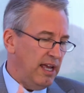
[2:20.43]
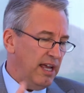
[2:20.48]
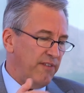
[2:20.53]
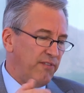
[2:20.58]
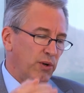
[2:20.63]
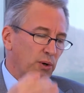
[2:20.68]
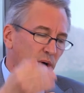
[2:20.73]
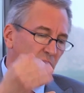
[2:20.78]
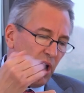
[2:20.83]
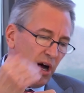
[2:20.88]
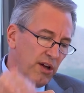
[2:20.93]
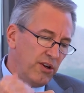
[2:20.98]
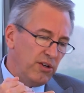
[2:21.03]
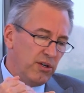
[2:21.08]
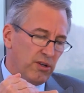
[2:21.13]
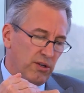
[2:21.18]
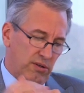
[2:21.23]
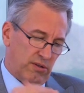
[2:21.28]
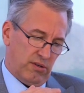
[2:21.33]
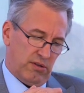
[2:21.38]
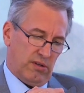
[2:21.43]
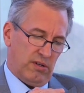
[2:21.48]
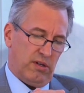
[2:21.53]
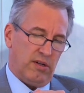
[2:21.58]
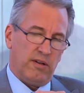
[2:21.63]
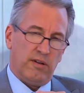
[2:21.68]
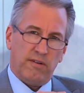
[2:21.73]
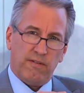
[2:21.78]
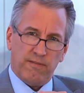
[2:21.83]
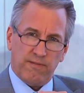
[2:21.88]
If you're under
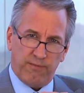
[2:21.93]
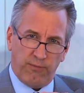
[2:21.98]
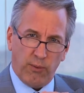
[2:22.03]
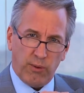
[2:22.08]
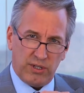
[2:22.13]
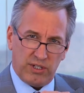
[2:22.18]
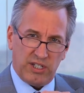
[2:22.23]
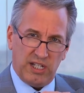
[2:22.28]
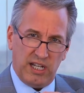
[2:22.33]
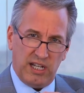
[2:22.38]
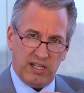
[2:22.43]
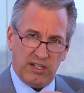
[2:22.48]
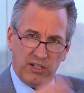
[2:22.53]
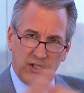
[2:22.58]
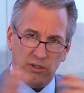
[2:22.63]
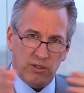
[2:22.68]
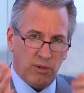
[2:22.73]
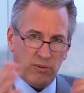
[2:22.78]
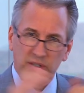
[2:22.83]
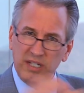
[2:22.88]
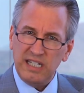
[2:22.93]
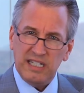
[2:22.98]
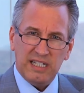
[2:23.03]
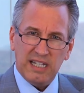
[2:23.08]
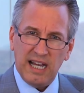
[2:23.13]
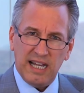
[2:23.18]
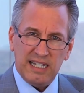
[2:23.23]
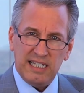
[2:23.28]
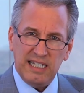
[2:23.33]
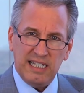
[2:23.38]
14, you don't need
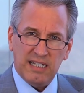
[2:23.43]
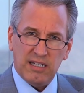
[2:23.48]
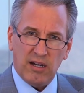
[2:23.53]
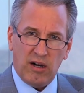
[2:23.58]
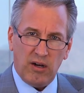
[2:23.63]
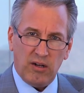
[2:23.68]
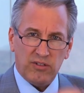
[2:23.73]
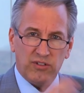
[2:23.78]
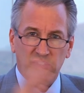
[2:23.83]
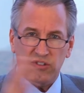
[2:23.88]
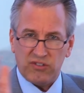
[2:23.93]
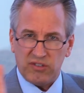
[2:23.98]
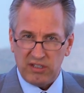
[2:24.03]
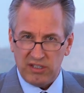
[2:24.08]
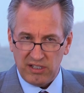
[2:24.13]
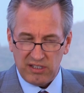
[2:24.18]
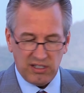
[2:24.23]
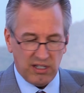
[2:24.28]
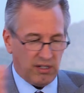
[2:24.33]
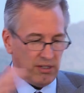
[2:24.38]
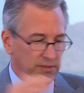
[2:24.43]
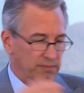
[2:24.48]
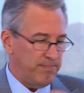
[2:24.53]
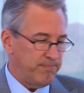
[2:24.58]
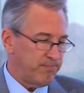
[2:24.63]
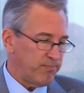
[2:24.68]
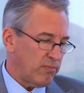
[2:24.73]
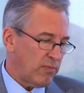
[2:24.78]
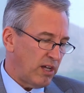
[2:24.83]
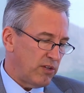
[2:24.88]
an ID at all, just an adult.
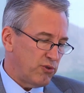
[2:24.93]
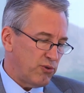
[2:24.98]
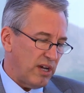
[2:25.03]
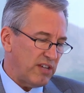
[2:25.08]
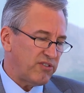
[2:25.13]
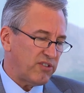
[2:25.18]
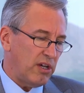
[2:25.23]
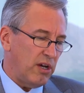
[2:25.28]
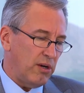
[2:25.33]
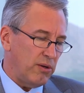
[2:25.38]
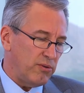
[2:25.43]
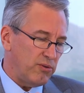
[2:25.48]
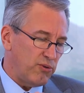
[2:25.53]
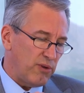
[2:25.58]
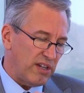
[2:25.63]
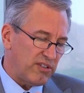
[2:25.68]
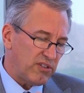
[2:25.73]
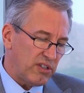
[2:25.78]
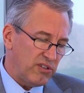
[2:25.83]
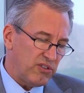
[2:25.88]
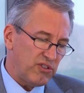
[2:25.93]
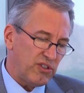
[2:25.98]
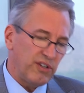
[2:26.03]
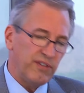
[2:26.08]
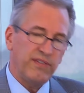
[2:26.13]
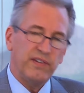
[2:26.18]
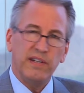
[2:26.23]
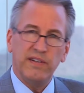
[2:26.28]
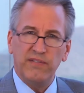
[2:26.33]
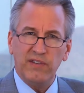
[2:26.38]
Dress code, dress
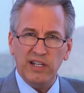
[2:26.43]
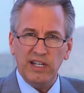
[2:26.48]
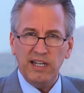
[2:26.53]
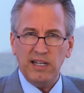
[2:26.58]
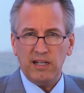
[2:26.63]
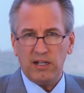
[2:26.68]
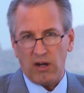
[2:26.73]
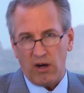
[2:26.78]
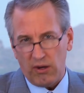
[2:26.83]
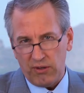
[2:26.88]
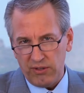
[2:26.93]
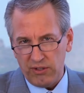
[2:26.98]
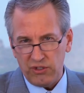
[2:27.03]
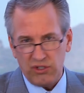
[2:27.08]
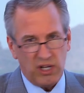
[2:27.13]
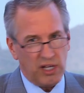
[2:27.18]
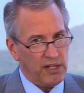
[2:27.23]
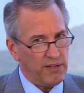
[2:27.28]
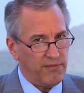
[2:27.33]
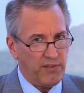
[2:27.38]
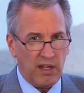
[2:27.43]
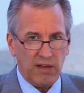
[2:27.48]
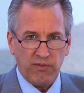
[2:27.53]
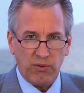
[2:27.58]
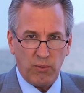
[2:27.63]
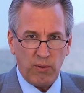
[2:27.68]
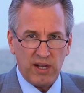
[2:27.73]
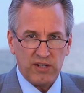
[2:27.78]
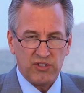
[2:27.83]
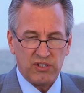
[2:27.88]
conservatively, call the jail if you have
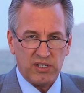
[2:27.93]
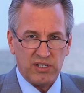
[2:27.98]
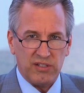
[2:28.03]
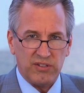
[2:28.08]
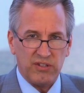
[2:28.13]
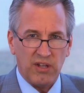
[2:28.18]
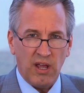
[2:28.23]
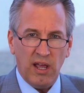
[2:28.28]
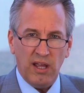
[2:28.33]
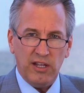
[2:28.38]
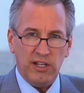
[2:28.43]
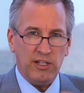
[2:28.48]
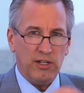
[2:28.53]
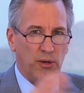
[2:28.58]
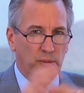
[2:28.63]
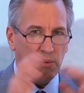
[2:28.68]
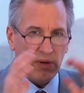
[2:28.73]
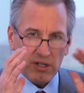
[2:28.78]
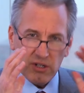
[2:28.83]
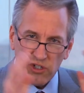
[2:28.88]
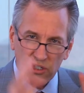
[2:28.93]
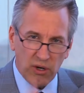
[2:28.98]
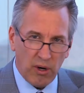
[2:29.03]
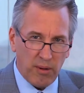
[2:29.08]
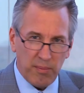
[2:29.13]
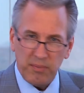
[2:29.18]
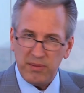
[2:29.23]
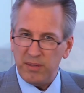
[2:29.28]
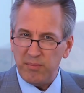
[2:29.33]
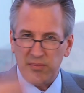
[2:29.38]
questions. You don't wanna show
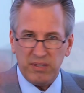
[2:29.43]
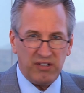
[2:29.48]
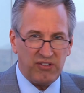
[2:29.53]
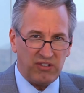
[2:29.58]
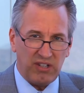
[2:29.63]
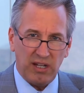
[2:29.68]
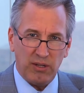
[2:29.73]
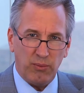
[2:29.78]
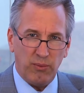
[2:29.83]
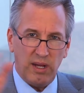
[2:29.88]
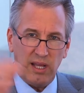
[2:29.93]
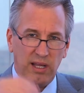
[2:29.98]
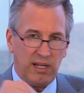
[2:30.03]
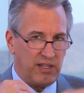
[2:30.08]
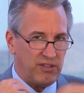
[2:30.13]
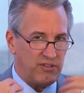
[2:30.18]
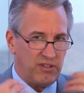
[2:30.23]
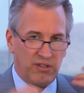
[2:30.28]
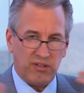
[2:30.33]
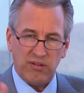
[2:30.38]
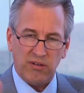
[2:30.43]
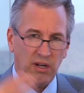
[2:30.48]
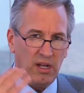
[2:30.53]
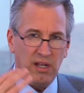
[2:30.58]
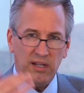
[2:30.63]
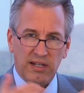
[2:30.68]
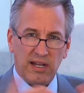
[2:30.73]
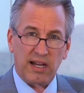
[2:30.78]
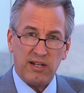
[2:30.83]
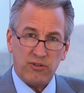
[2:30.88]
up and then be sent away because you're
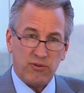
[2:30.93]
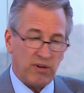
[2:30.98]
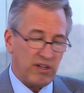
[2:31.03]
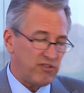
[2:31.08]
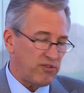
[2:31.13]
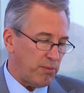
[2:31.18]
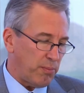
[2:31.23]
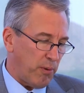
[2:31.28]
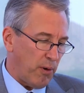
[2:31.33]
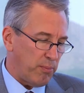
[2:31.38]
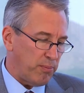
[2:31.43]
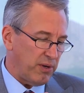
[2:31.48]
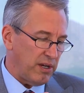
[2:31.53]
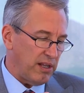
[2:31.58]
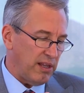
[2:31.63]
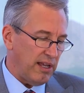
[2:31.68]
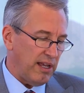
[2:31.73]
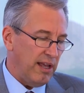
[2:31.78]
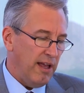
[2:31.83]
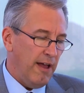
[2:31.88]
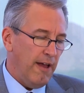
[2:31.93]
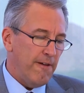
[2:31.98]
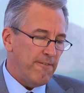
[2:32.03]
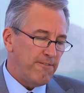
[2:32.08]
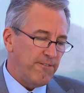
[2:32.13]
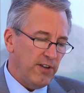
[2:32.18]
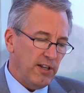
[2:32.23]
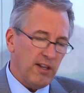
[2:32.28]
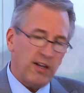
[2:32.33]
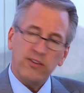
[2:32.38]
not dressed appropriately.
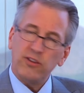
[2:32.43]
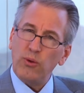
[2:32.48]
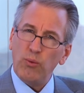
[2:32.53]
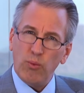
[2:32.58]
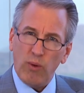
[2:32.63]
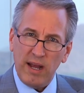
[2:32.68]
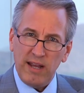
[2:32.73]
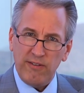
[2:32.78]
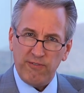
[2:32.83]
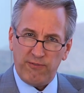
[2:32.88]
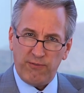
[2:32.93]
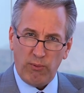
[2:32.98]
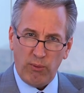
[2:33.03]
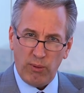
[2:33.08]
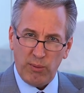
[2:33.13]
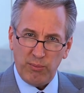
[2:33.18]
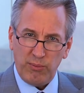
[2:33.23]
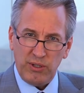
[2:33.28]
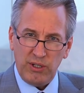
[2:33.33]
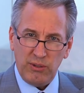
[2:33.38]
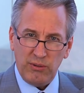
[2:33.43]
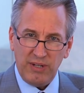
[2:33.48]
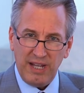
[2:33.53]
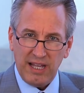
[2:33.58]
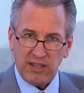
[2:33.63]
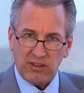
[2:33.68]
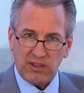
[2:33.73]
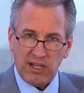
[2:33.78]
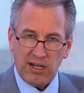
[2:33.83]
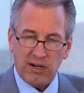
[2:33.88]
Fill out the white form when you
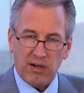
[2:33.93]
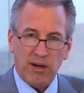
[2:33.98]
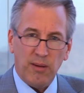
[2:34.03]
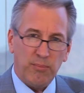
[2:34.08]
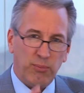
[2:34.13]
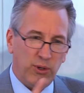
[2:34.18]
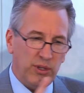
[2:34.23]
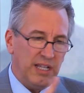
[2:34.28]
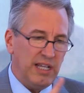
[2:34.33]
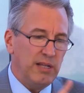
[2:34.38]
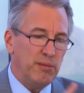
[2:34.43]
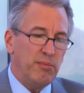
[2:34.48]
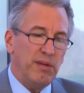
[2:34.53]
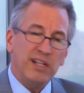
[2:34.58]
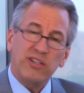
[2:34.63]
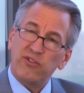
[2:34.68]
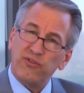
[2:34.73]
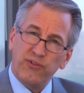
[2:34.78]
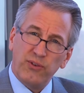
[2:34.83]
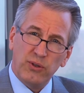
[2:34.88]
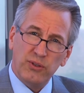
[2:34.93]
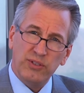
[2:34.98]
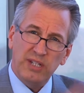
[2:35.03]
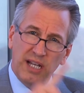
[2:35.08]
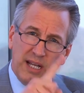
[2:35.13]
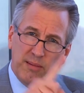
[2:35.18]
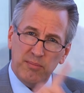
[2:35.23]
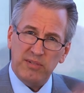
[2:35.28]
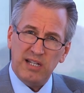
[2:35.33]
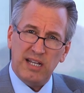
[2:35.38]
get there. Put the inmate's full
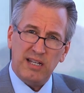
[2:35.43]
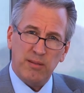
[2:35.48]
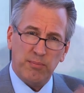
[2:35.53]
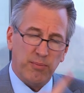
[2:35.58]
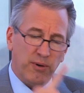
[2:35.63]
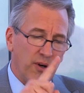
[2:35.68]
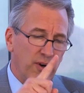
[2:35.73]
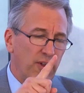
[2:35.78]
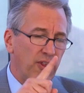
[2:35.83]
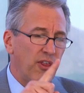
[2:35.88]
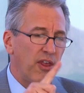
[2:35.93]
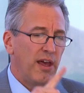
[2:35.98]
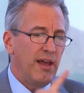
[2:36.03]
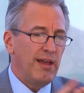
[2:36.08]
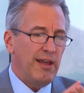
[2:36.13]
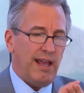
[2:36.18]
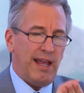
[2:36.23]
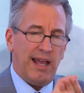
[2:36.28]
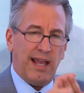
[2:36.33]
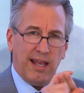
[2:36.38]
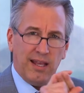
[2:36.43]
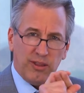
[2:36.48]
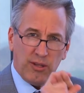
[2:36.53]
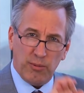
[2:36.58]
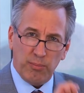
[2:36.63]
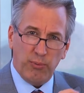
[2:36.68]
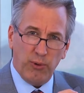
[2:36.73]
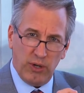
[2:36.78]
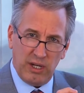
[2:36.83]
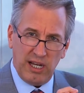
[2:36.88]
name, date of birth, and
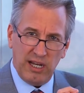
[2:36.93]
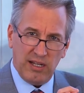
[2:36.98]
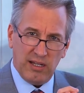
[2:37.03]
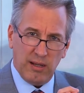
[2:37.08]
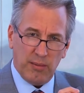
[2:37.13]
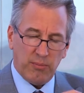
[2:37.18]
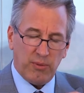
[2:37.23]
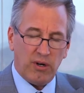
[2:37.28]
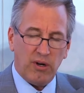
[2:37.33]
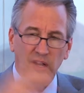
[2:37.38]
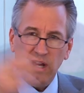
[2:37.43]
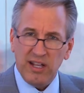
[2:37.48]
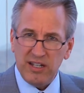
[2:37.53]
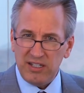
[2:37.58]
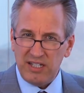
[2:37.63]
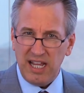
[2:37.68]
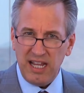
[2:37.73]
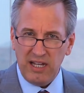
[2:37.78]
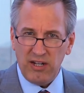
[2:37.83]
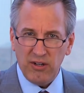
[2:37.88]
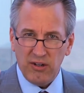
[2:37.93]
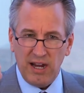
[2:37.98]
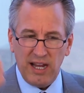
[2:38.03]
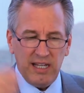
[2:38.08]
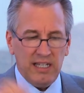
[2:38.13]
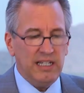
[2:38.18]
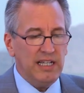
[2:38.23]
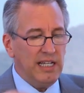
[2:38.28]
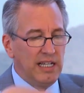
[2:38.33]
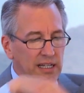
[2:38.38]
their booking number. Take your
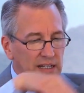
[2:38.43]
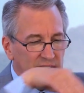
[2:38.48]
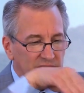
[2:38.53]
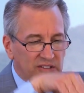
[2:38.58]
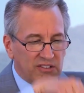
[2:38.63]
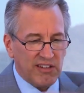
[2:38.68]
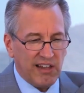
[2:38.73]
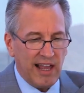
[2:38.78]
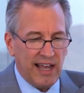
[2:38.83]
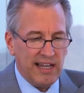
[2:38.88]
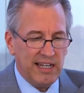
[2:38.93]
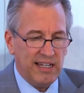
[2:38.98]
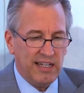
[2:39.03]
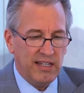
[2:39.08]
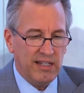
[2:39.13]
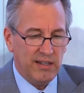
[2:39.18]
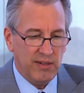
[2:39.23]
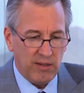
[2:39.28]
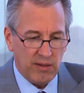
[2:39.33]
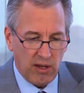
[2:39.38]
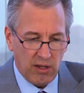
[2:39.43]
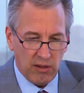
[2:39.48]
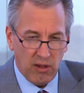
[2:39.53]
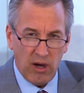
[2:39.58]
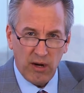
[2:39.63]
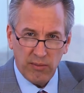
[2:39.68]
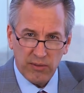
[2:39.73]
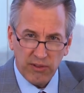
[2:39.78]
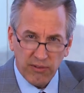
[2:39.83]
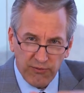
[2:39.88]
ID, slide it
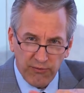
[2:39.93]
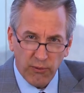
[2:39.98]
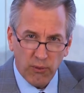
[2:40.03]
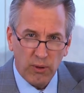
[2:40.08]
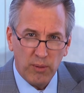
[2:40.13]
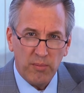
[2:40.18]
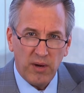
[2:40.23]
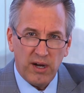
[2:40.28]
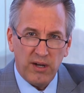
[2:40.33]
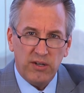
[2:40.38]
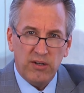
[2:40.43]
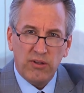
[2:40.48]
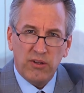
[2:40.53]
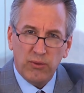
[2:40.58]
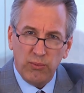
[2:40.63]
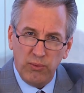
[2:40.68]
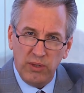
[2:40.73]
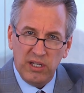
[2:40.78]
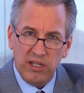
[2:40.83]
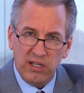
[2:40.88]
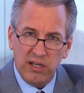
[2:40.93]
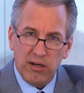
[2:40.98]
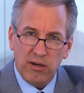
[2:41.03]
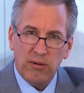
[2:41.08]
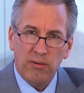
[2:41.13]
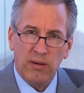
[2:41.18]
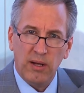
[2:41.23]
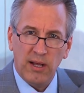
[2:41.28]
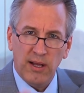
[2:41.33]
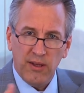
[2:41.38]
along with the form under the
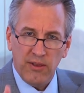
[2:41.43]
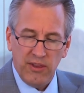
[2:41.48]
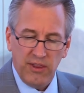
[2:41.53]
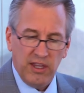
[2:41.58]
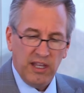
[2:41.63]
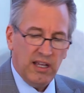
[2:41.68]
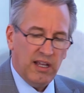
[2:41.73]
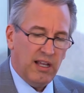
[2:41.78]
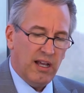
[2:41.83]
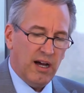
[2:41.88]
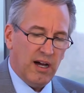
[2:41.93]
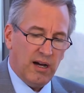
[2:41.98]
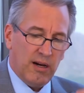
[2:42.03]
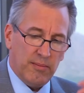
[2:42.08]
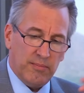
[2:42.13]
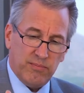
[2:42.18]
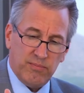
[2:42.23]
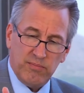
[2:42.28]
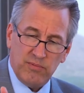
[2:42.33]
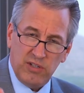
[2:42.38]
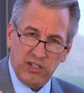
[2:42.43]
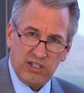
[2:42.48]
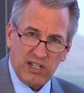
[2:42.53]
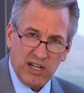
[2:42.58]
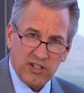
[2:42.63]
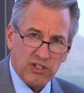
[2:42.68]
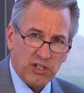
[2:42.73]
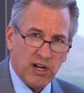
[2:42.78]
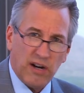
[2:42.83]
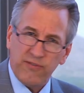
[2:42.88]
window. The
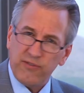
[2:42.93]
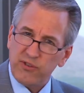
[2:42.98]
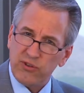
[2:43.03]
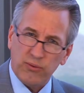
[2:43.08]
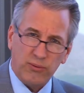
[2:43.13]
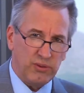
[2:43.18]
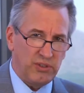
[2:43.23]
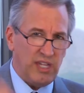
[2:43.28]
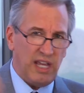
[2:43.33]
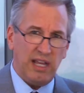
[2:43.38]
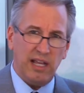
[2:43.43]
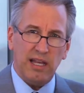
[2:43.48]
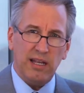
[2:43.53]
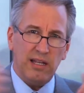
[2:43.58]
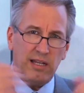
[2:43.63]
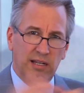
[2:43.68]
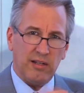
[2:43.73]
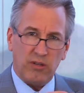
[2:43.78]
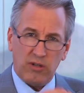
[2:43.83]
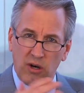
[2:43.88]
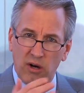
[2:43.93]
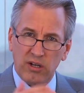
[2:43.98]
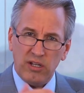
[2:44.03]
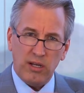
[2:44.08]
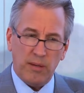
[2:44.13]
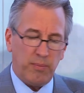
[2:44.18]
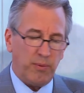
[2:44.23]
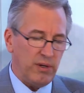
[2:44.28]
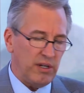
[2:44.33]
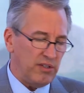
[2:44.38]
detention officer will take it and he'll call
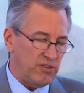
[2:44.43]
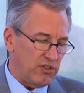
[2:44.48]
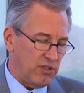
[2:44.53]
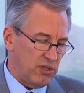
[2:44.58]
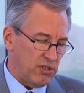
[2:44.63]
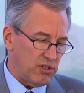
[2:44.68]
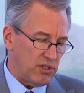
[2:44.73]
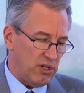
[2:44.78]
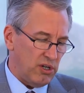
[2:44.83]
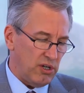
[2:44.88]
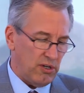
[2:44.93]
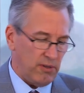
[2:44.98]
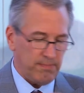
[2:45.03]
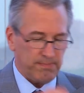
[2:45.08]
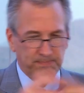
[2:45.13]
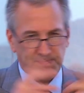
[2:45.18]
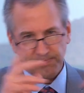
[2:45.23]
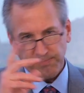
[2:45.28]
you up when it's your turn.